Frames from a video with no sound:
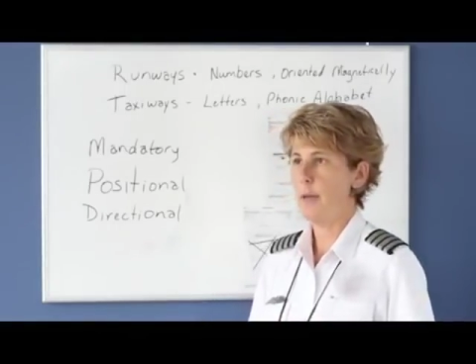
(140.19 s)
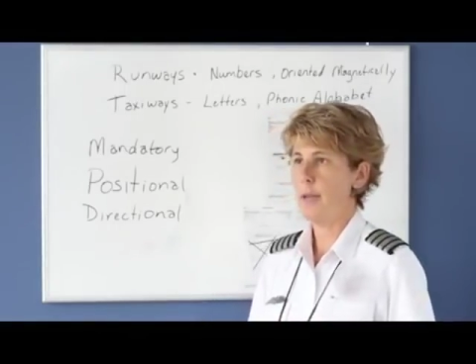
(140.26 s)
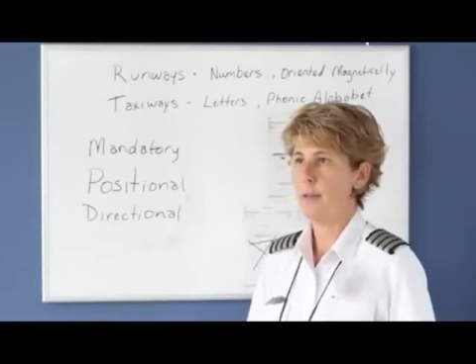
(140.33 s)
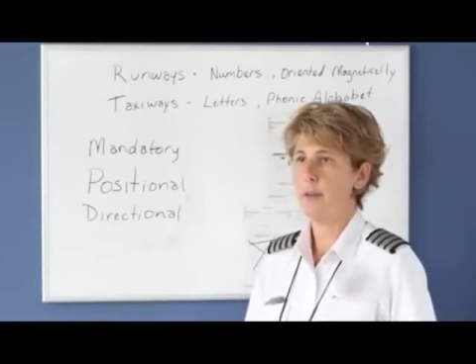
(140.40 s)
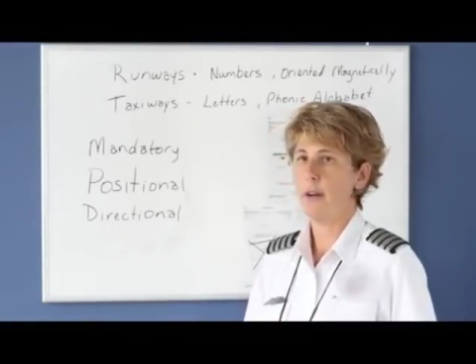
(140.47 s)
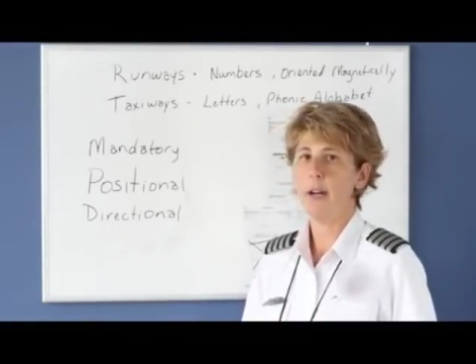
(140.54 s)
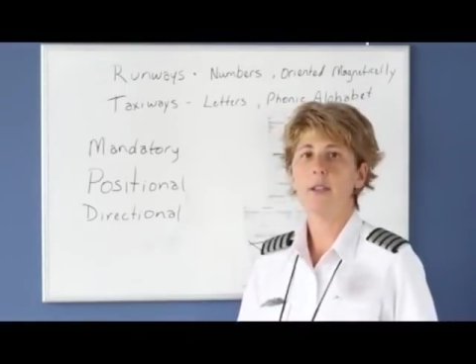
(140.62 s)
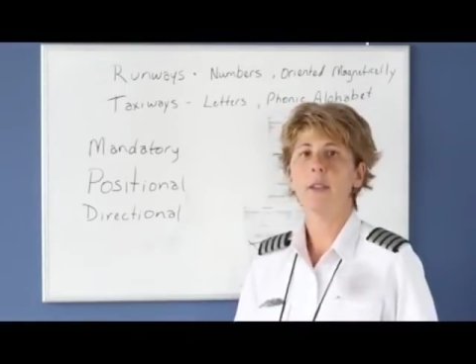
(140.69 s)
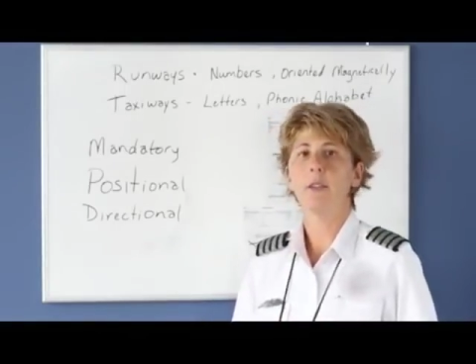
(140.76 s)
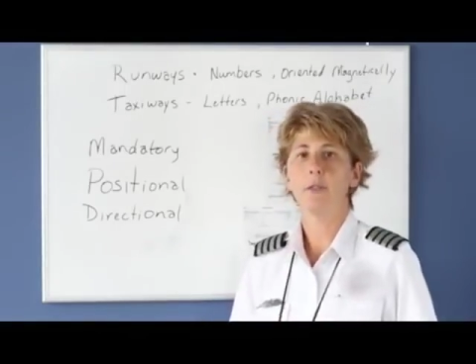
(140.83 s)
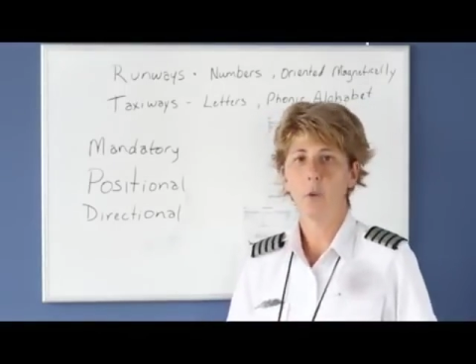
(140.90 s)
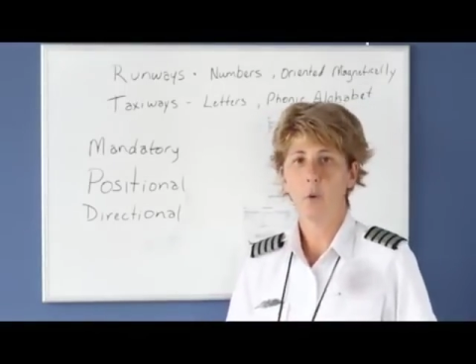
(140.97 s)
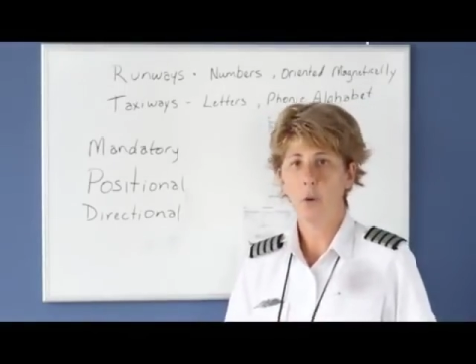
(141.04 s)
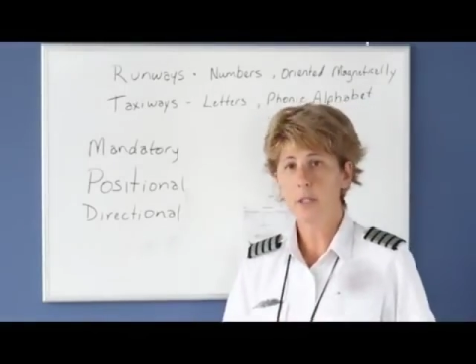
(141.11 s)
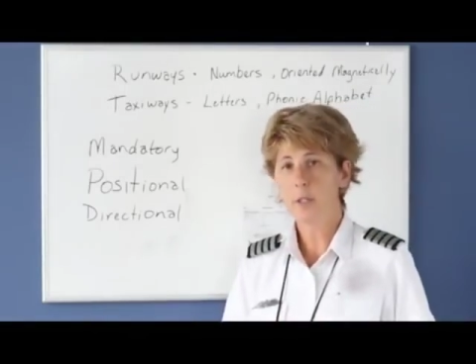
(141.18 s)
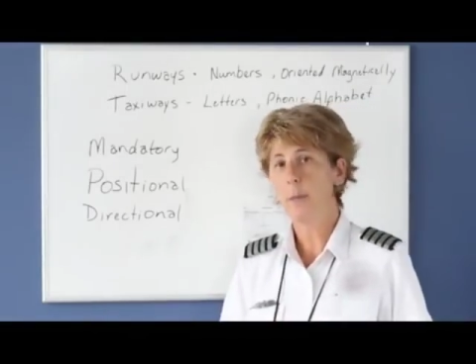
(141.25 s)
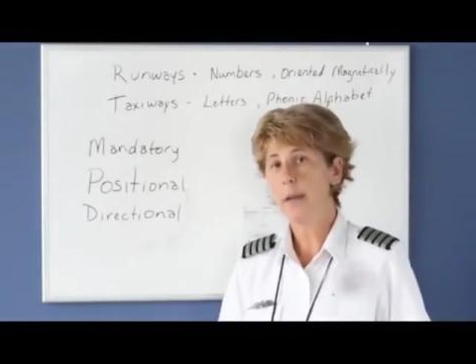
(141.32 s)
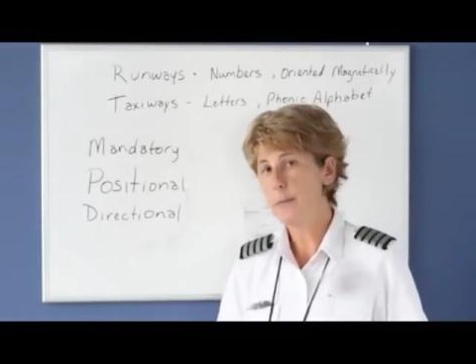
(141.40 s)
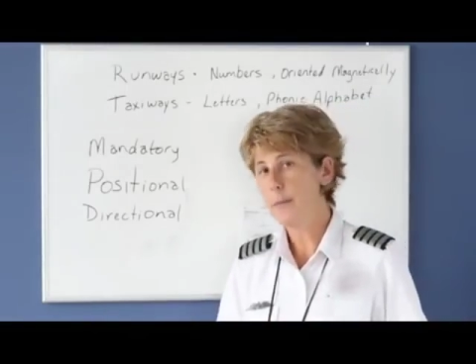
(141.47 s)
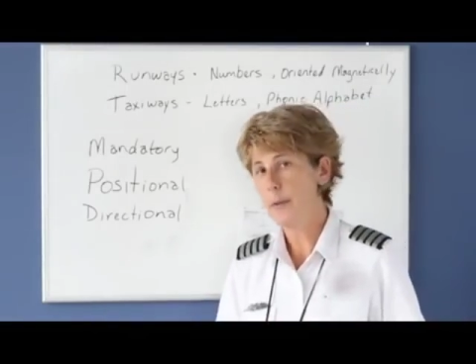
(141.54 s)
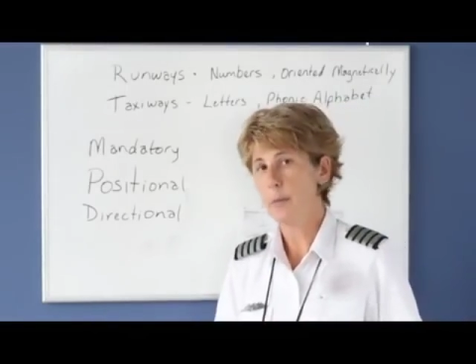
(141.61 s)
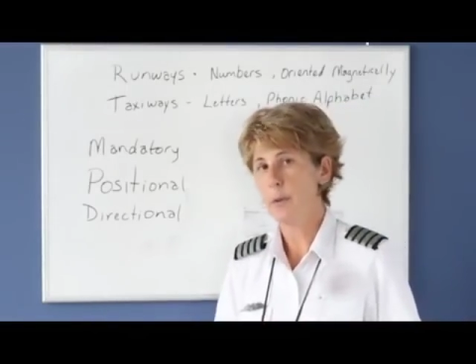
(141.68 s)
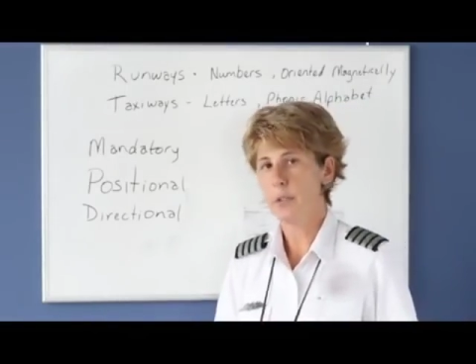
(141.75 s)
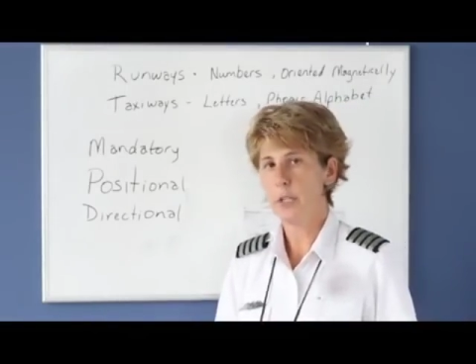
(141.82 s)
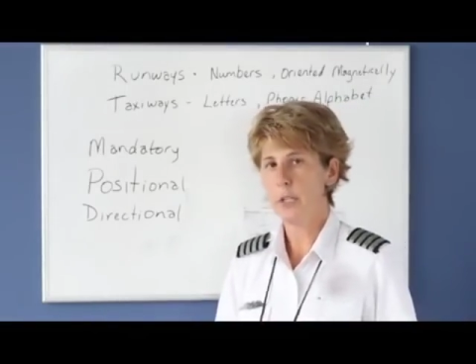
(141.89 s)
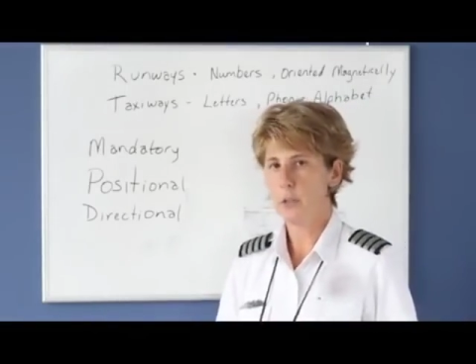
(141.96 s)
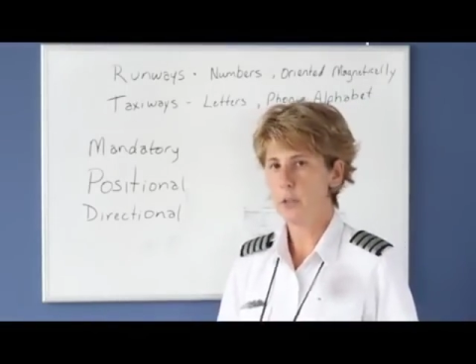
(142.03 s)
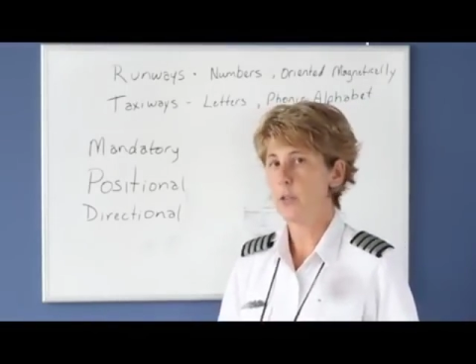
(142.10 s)
may advise of noise abatement
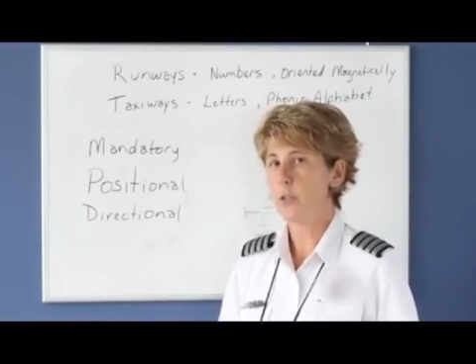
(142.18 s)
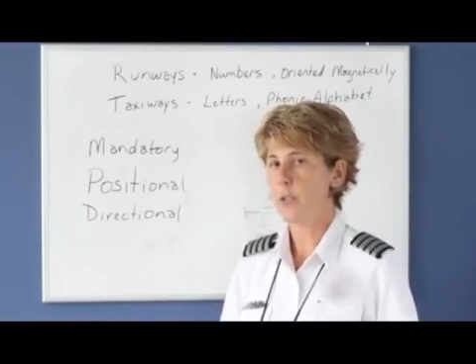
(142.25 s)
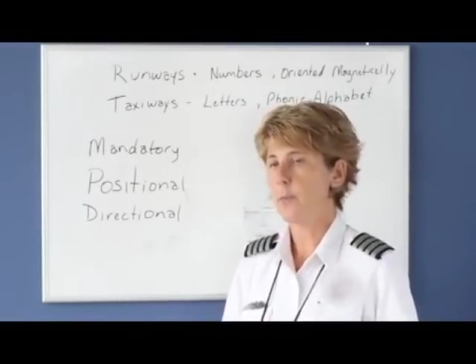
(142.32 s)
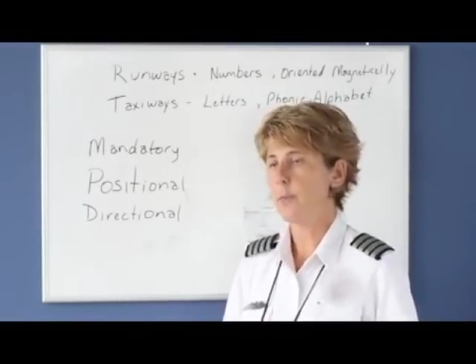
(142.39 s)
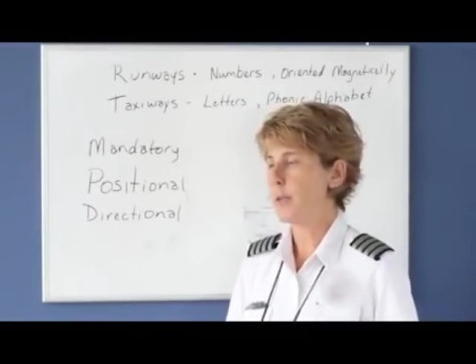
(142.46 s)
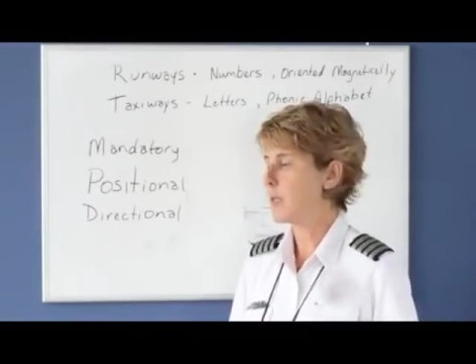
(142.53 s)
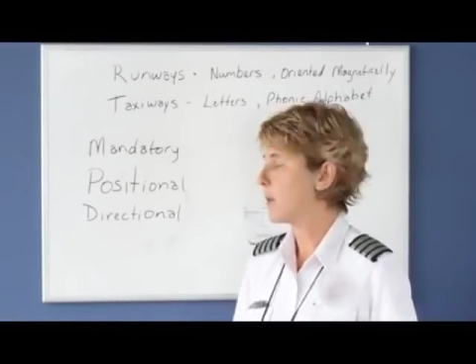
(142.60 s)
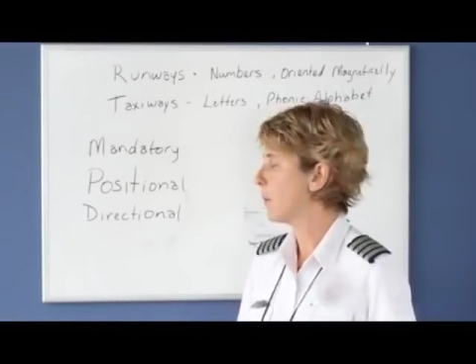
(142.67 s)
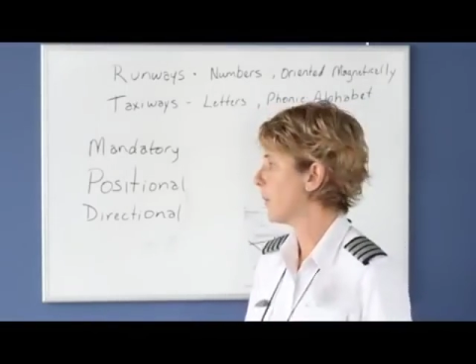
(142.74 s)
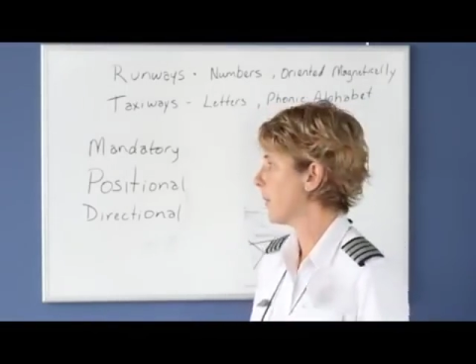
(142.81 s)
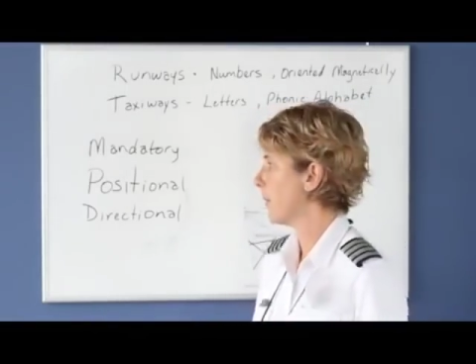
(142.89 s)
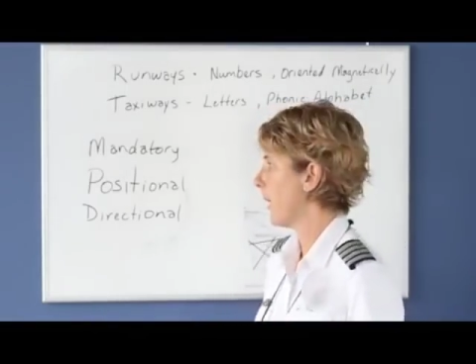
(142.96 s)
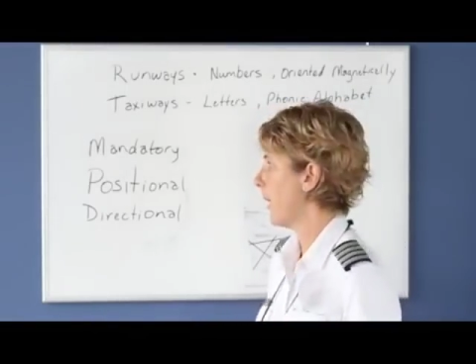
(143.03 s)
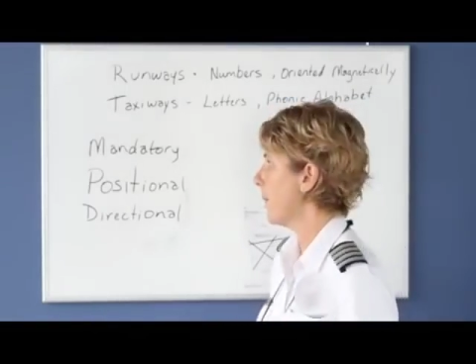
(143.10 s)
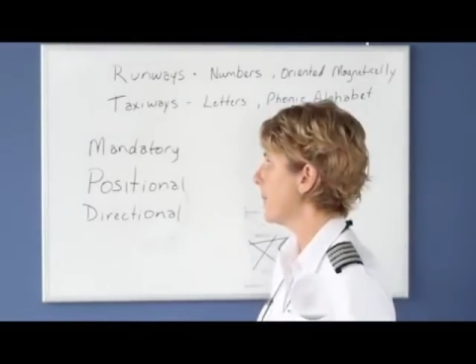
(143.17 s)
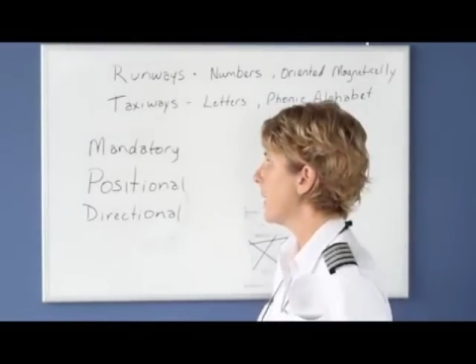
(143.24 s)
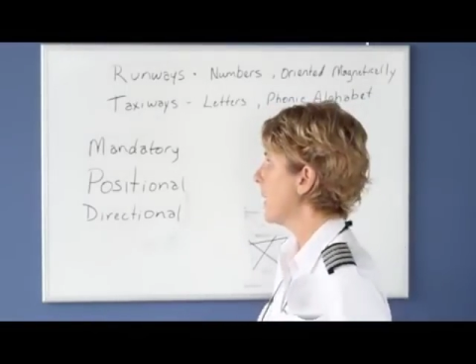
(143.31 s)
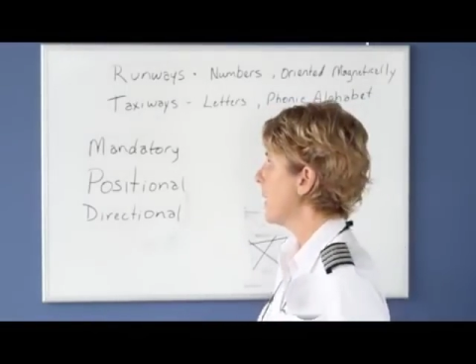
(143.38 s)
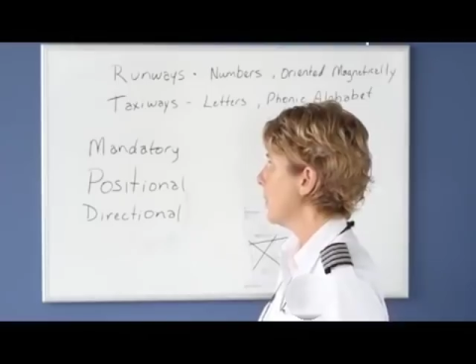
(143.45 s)
procedures or something similar to that.